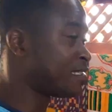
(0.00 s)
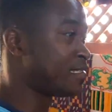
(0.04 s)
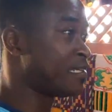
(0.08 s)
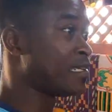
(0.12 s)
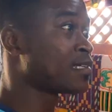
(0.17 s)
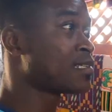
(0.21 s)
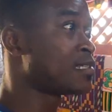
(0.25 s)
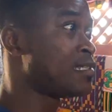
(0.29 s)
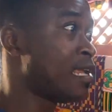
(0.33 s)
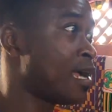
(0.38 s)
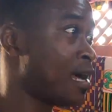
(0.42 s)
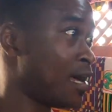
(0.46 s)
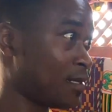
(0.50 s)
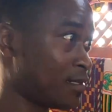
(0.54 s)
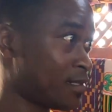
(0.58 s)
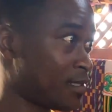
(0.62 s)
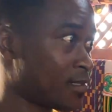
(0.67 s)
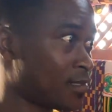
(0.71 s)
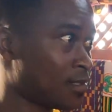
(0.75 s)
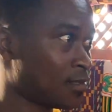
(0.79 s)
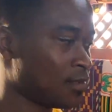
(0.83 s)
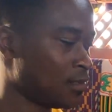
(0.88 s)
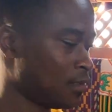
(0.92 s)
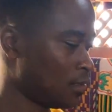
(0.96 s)
is 6
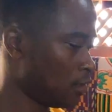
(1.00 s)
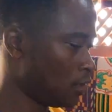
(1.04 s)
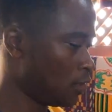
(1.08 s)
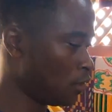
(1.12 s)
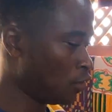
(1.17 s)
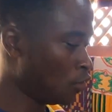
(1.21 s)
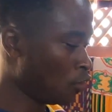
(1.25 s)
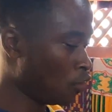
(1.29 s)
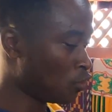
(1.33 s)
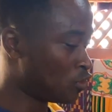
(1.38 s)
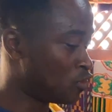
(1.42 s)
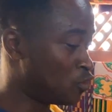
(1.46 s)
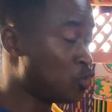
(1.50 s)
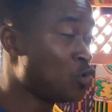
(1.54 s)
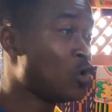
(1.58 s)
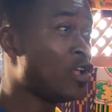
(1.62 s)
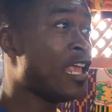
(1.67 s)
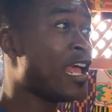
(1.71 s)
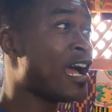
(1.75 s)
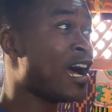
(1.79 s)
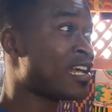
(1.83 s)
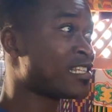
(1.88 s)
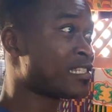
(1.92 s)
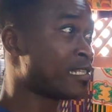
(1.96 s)
years. You know, 2
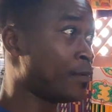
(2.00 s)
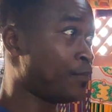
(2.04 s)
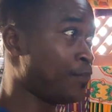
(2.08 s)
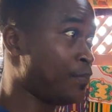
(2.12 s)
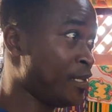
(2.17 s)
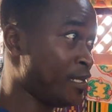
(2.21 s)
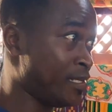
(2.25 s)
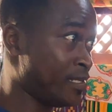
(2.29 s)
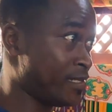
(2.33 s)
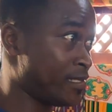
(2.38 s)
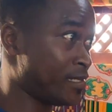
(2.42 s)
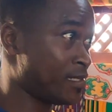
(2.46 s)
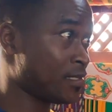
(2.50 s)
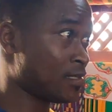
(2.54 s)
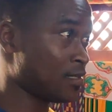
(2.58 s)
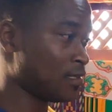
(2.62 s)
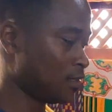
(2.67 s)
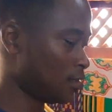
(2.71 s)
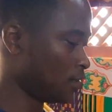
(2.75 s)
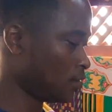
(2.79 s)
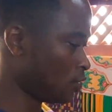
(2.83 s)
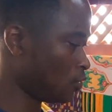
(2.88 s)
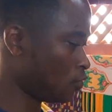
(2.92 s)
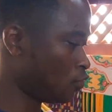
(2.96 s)
years a piece.
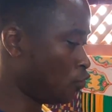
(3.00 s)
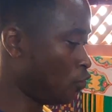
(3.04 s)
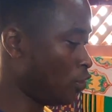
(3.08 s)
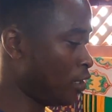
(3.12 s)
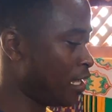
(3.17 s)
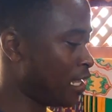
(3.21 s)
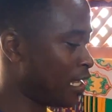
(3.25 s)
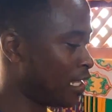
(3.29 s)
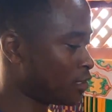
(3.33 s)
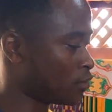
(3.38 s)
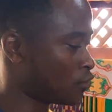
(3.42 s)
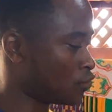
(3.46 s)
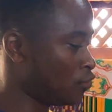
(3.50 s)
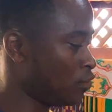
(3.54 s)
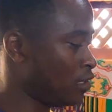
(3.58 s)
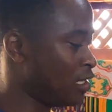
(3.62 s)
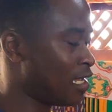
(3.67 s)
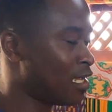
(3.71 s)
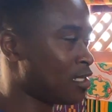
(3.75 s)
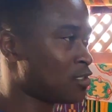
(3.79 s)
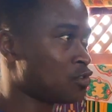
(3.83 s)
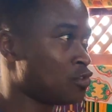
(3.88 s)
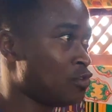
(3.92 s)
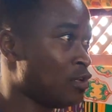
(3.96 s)
2 years, 2
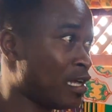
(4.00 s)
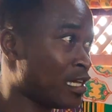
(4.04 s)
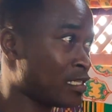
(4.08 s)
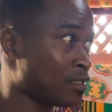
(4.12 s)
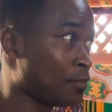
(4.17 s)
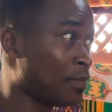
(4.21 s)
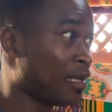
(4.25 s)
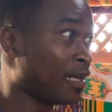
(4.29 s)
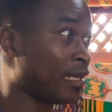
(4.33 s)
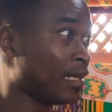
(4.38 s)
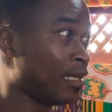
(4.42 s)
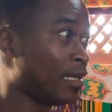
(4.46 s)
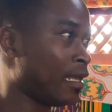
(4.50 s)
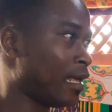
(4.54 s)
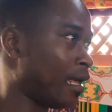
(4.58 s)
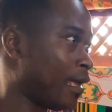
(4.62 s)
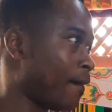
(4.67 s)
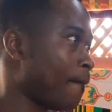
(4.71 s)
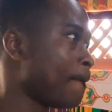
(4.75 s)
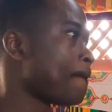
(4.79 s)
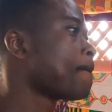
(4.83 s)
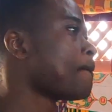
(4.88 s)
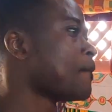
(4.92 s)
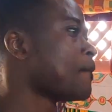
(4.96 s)
years, 2 years, making
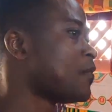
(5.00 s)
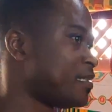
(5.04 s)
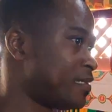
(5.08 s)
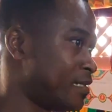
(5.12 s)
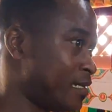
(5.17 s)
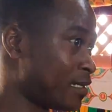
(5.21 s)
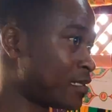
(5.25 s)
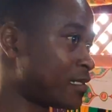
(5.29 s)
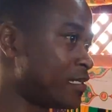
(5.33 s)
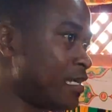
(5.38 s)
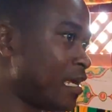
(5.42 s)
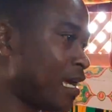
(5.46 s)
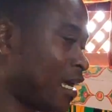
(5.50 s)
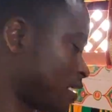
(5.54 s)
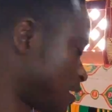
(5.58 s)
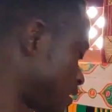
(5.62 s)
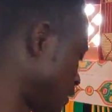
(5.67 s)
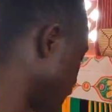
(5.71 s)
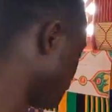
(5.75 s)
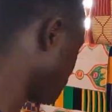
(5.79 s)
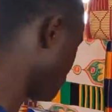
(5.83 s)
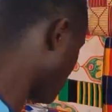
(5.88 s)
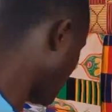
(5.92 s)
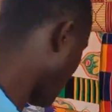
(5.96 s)
them 6 years.